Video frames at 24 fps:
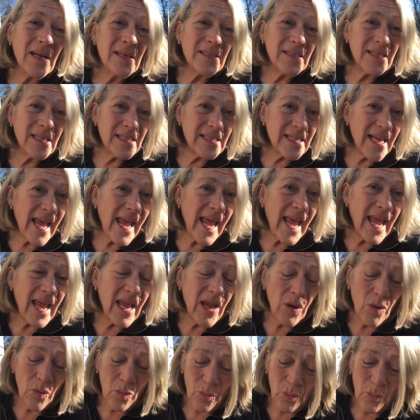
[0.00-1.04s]

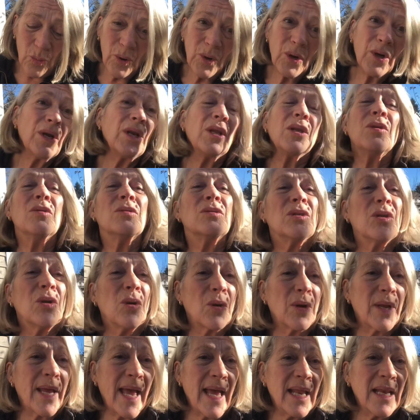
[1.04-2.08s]
Today, we're gonna use an
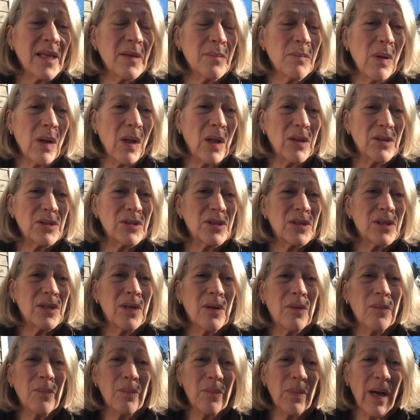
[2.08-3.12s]
organic mulch,
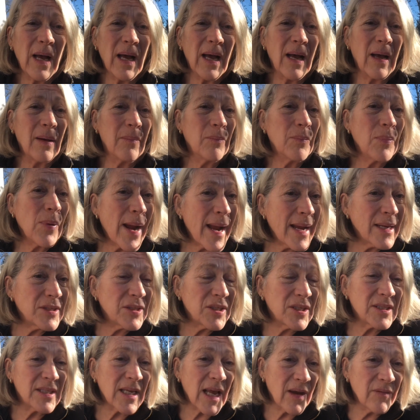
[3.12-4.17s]
um,
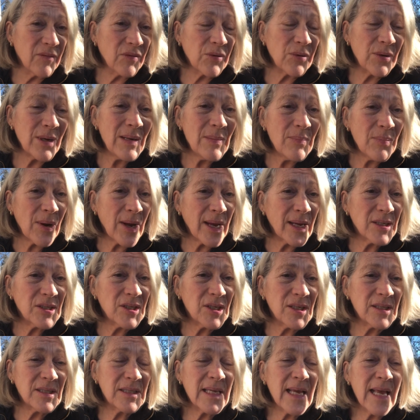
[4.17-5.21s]
branches, evergreen
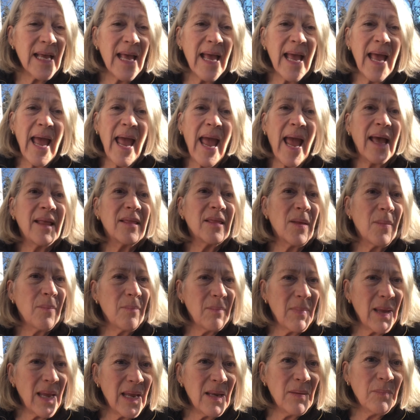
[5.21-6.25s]
branches, and the
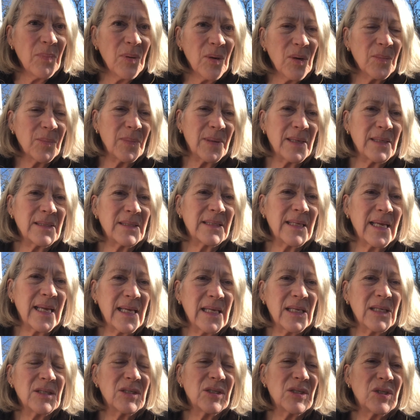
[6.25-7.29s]
main purpose
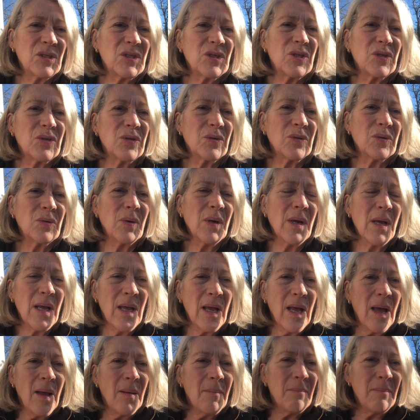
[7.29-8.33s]
is to
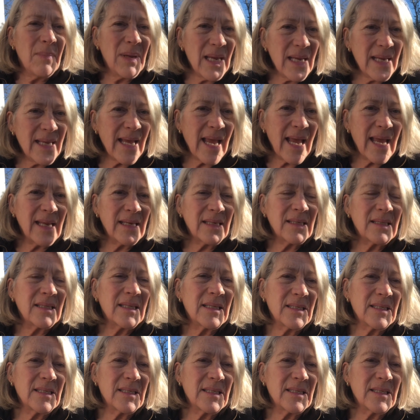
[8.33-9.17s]
mediate the